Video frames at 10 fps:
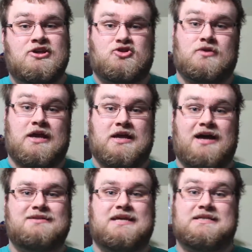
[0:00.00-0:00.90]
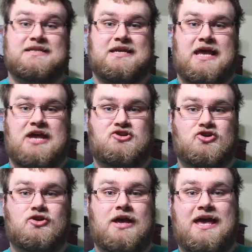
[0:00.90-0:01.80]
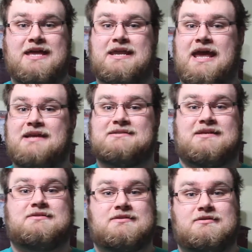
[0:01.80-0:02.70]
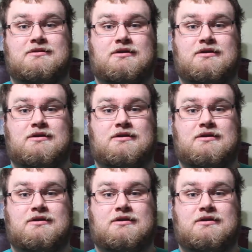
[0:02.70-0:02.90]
so that content can enter and exit